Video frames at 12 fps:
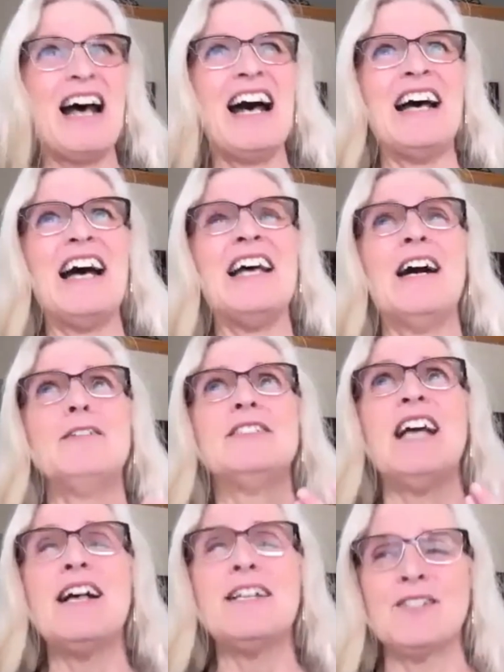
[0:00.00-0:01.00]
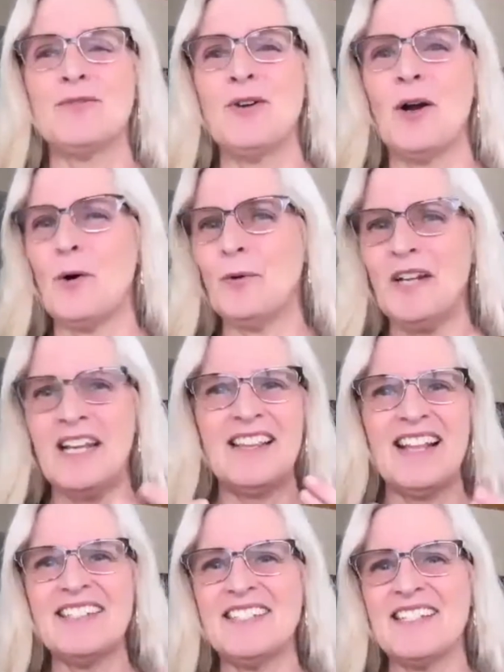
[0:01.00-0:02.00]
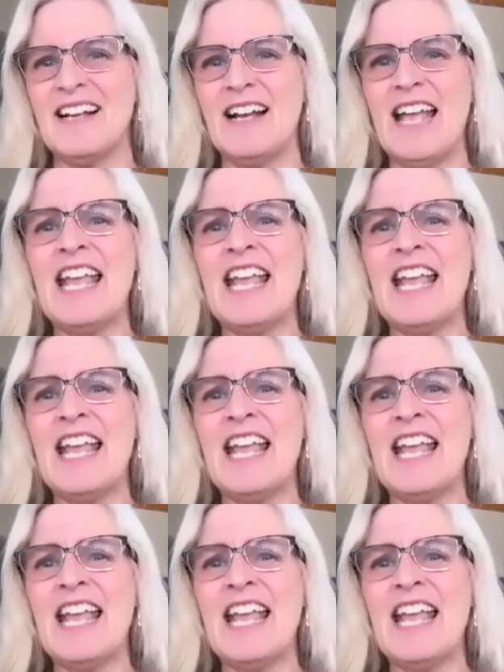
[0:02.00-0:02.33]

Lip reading: aldosterone, that's an